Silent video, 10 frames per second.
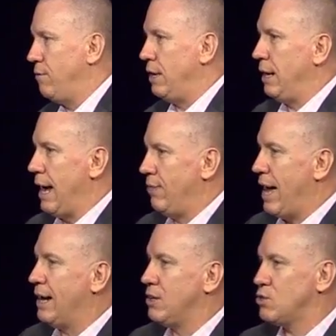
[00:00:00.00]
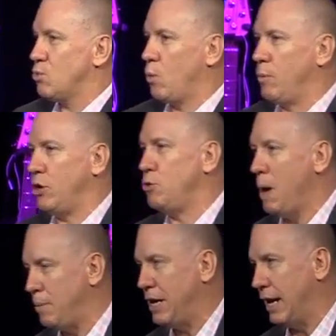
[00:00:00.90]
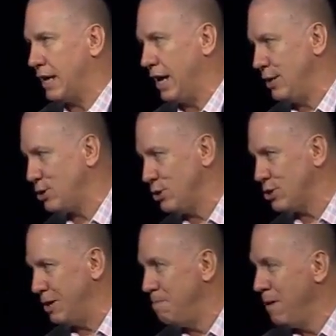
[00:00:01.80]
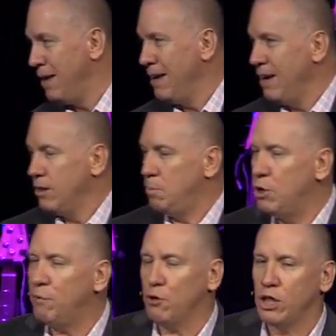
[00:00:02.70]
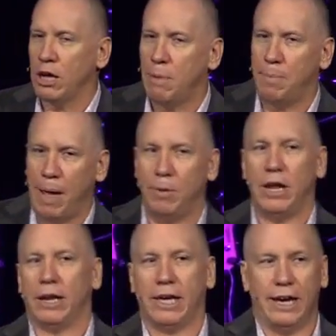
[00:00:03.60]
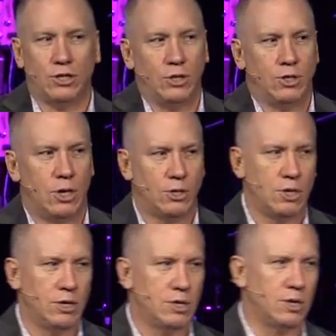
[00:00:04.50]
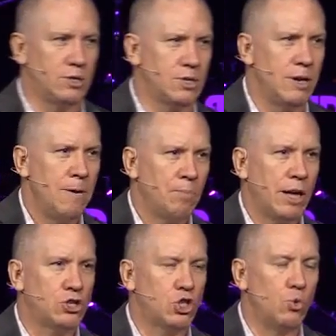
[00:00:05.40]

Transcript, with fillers: and, and that is when we do baby dedications. And the beautiful thing about baby dedications is, is it's, it's the